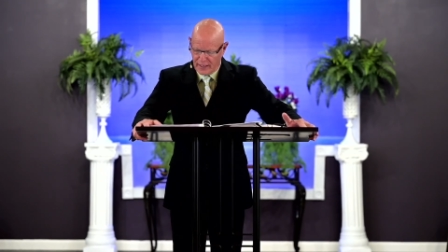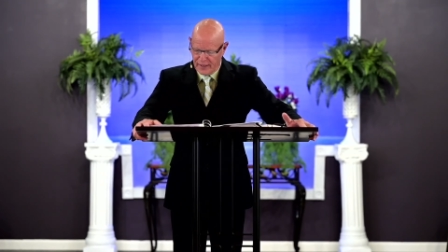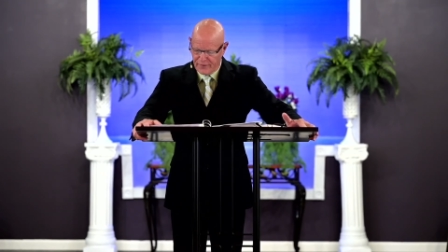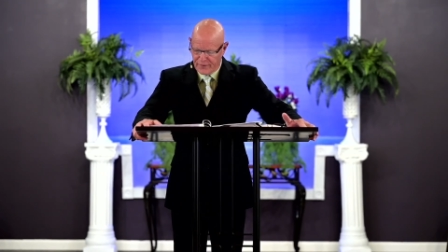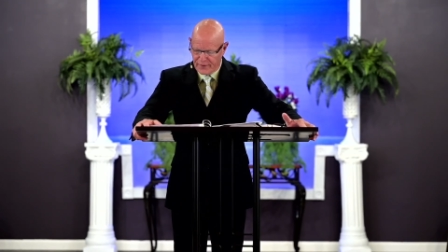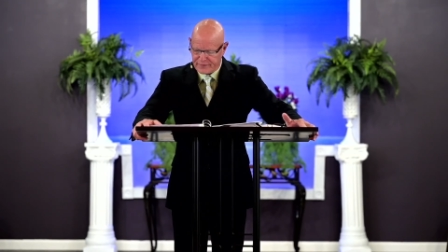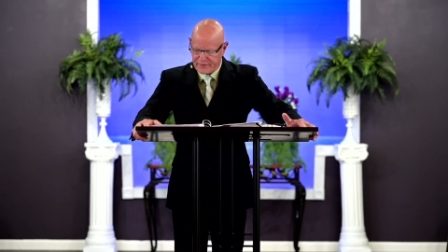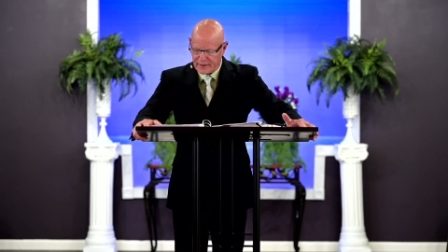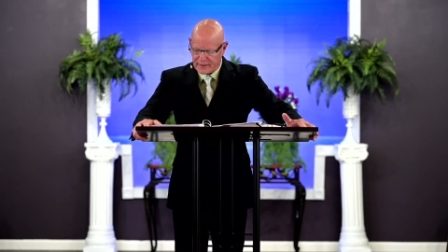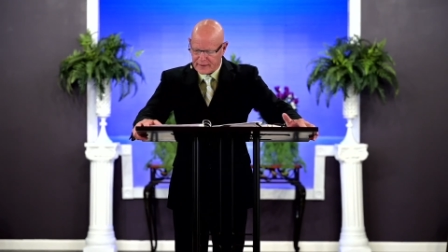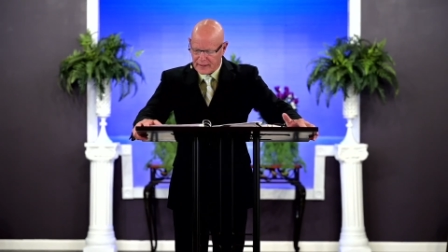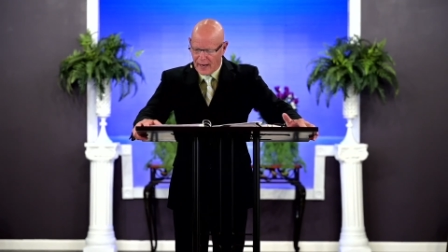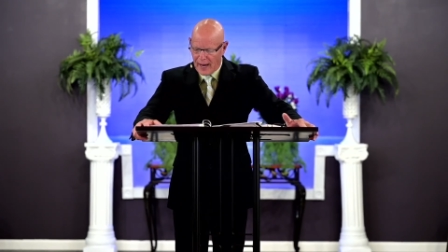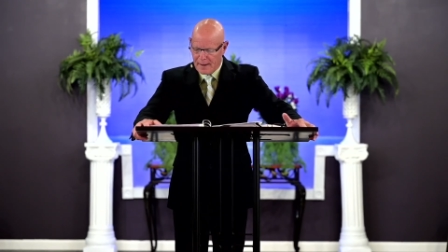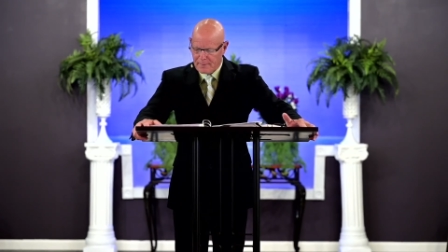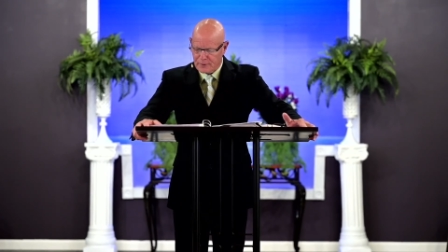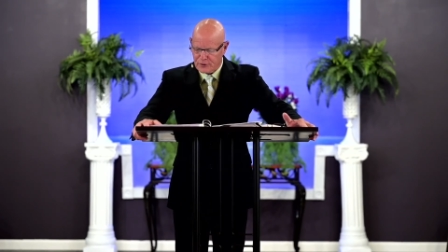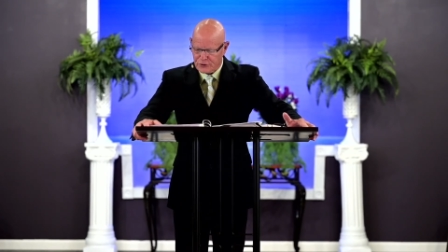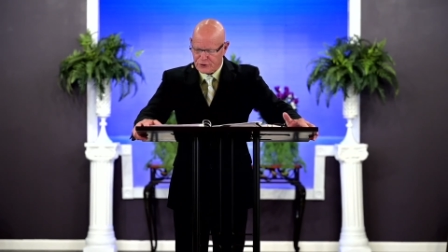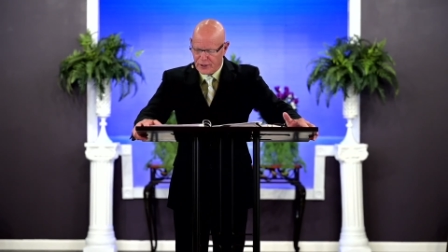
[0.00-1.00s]
that the
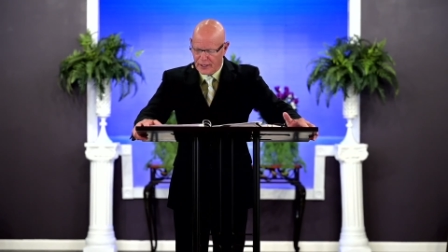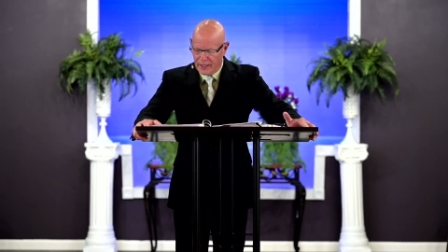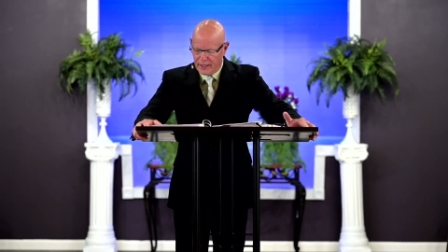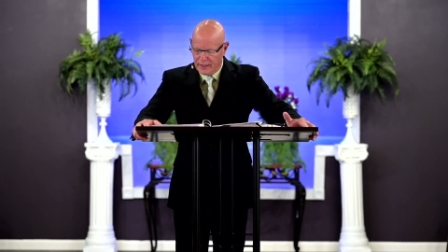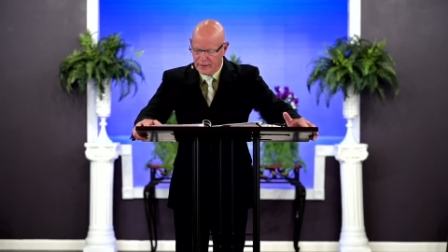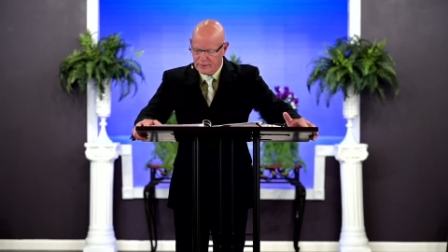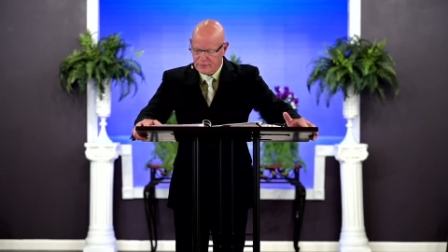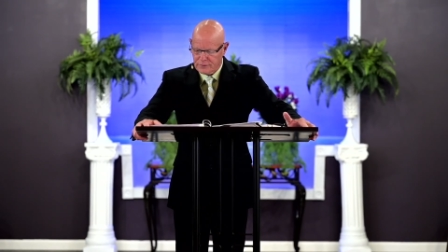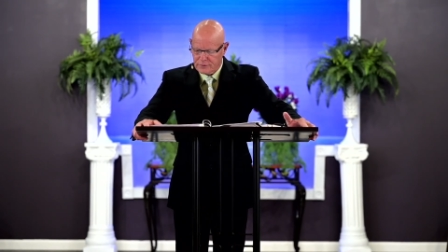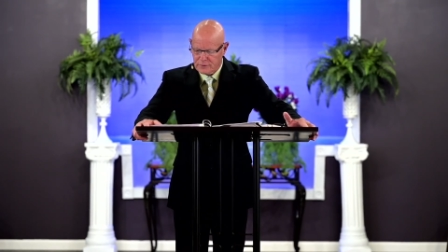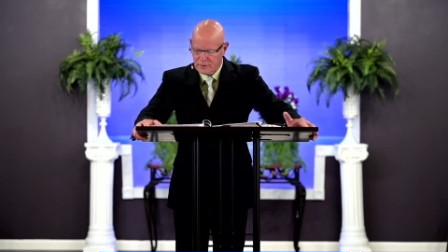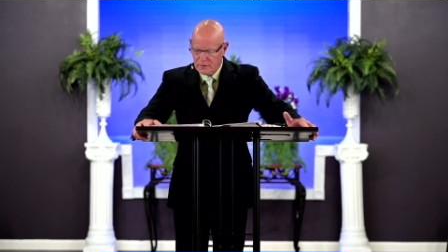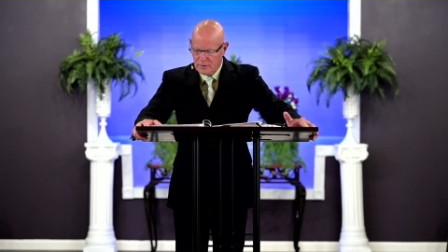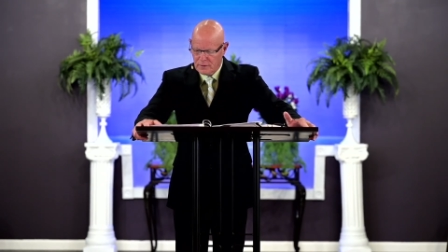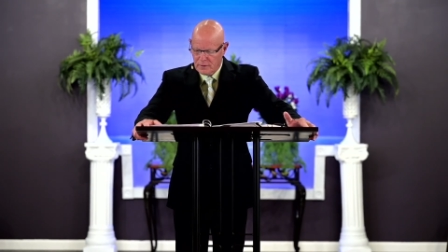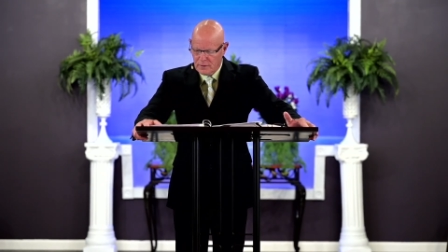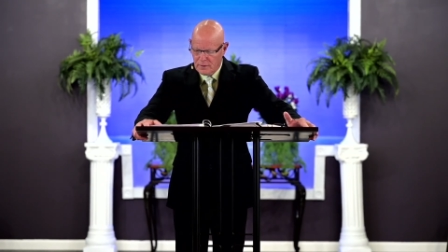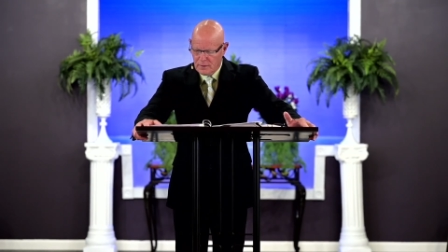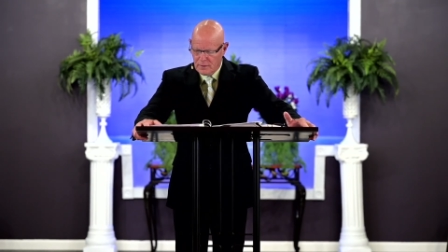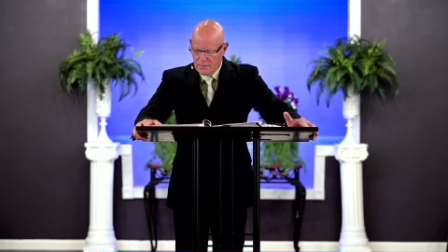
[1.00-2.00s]
climate change,
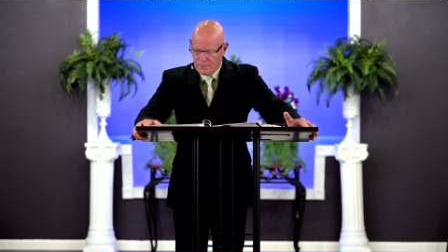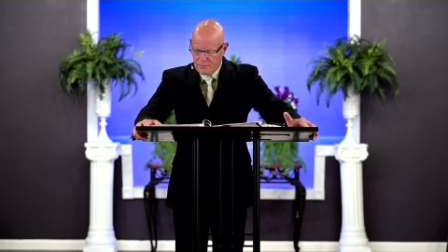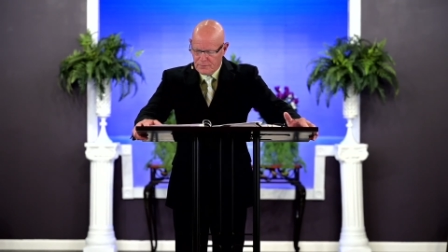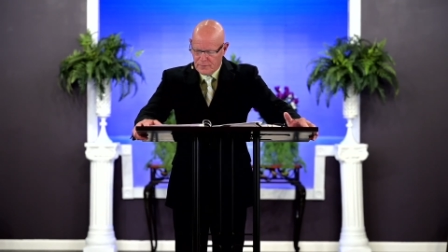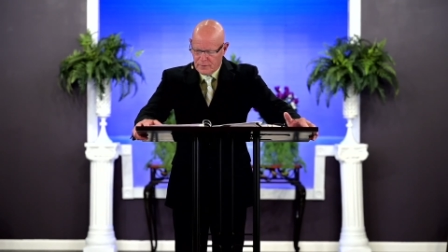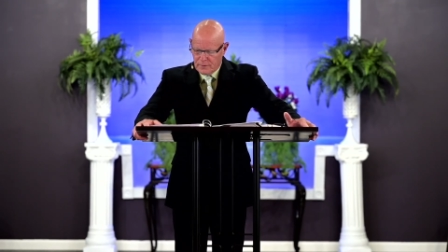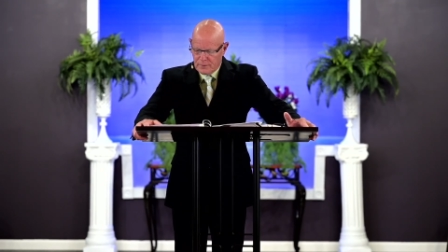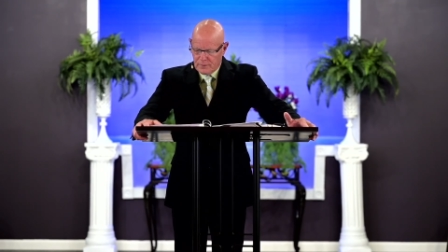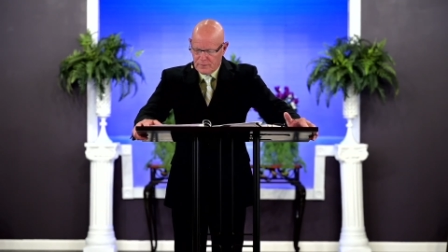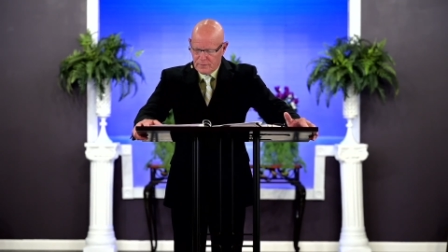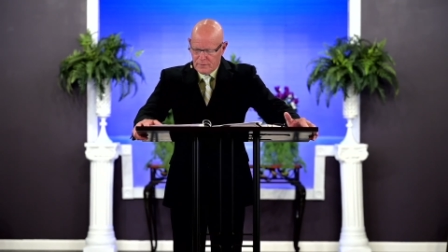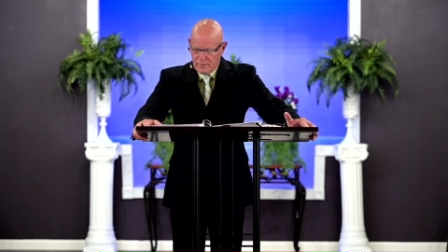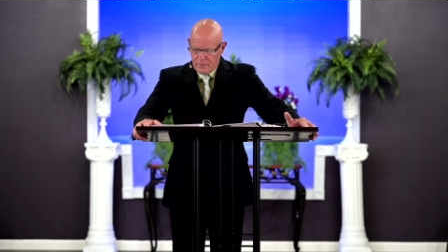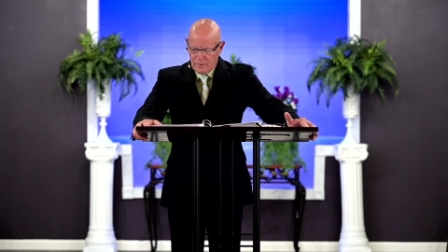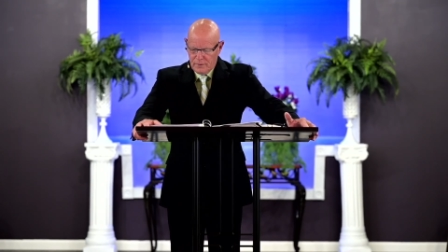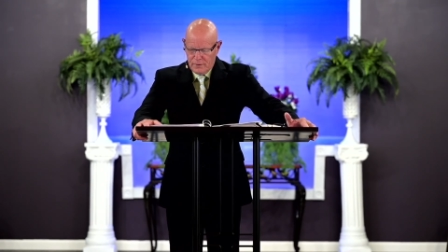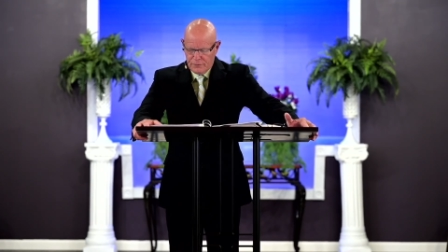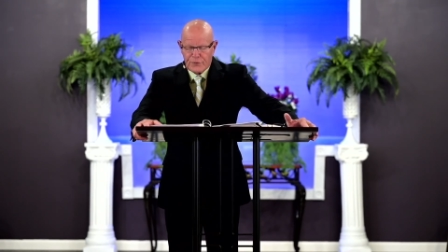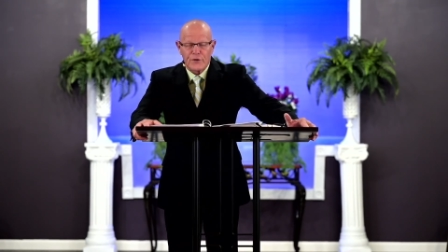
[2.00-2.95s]
the